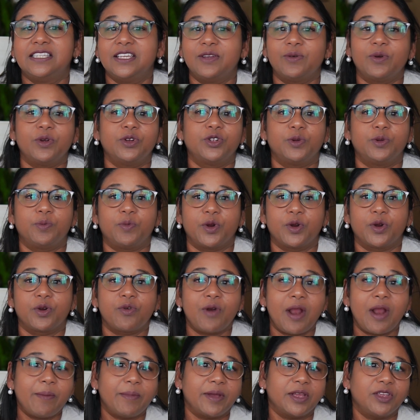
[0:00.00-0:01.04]
Xero to
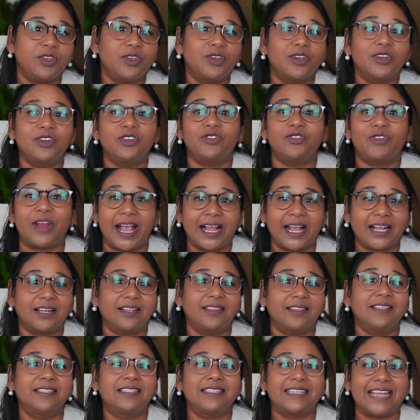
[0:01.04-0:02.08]
Programa, you can track
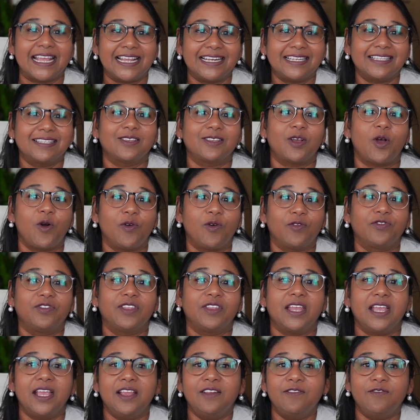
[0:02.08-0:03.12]
the status of
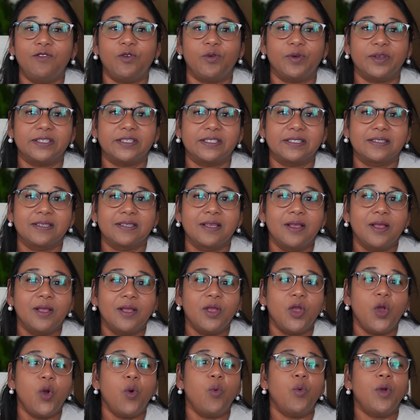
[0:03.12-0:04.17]
the invoice.
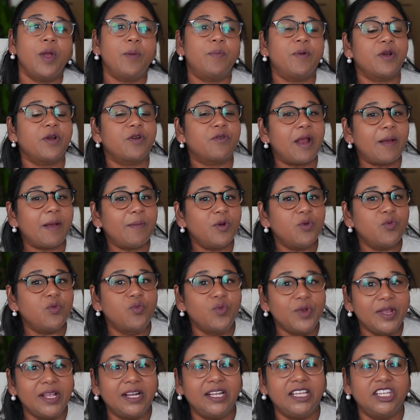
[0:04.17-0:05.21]
Where Programa
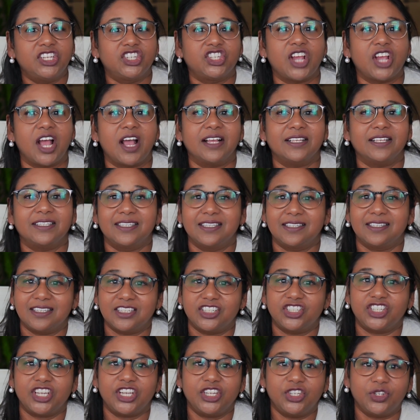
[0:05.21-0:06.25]
really shines is
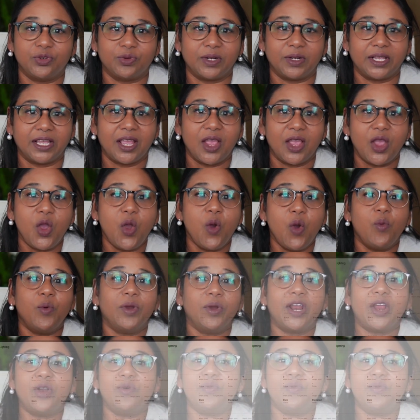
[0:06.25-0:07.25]
the scheduling. When